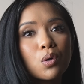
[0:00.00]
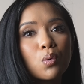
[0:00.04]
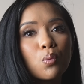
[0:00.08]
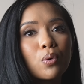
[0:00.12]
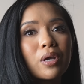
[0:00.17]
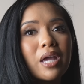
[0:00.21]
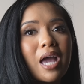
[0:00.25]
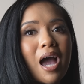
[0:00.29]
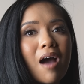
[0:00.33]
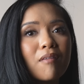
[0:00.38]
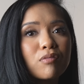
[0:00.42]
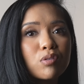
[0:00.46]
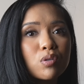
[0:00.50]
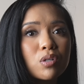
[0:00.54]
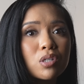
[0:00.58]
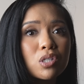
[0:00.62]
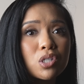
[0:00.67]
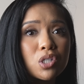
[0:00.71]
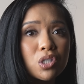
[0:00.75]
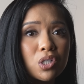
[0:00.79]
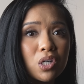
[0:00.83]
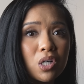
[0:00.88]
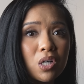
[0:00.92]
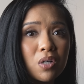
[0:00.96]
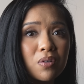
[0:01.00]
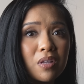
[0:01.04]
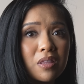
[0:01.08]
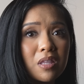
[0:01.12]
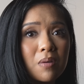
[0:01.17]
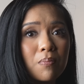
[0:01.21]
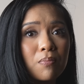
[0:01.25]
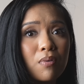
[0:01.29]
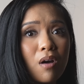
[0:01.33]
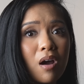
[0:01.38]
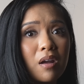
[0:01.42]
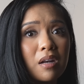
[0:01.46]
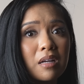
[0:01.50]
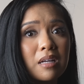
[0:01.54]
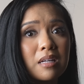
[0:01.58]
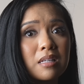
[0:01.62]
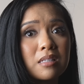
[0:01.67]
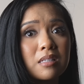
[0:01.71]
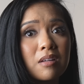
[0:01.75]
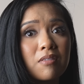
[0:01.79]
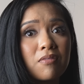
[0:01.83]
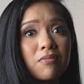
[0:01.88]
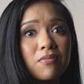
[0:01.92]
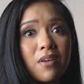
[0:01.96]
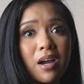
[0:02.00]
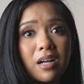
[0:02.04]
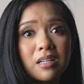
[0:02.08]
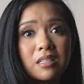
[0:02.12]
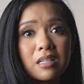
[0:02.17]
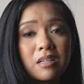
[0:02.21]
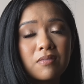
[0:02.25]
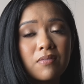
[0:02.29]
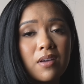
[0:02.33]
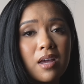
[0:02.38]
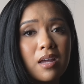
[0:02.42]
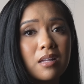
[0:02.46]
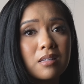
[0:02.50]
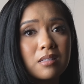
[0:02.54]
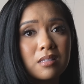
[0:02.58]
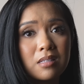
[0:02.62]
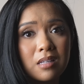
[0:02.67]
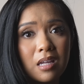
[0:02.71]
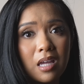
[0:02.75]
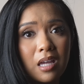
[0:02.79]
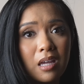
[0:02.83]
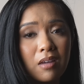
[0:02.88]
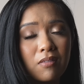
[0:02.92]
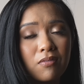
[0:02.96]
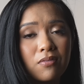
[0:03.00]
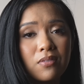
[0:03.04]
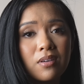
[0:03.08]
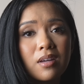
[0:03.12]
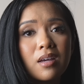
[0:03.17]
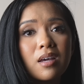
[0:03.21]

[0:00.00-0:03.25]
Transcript: We have to ensure that the product is effective and safe.